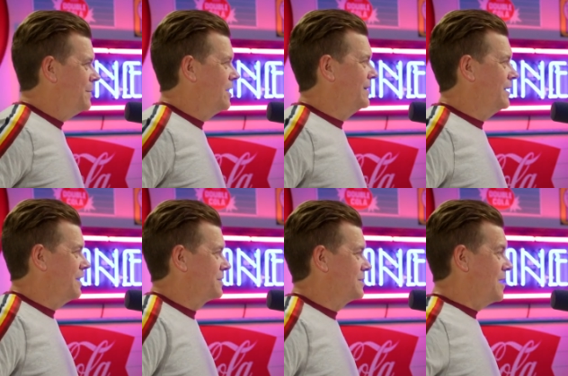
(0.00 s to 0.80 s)
I mean,
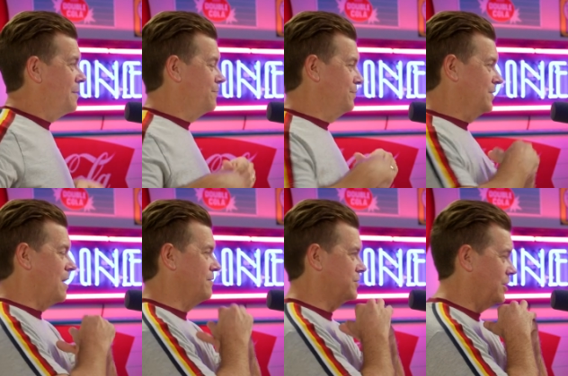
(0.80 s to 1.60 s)
I'll stop
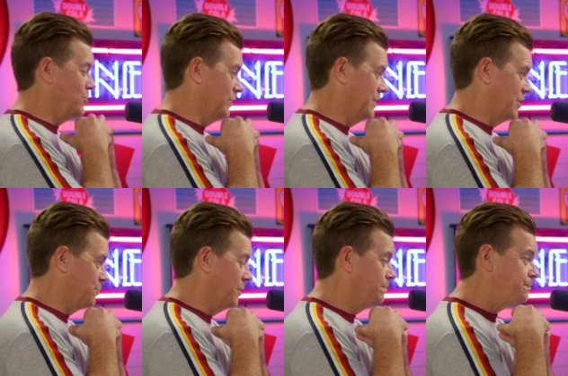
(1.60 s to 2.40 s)
the conversation with
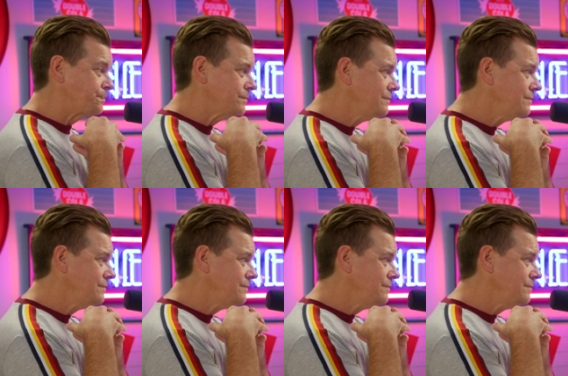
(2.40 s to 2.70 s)
this, but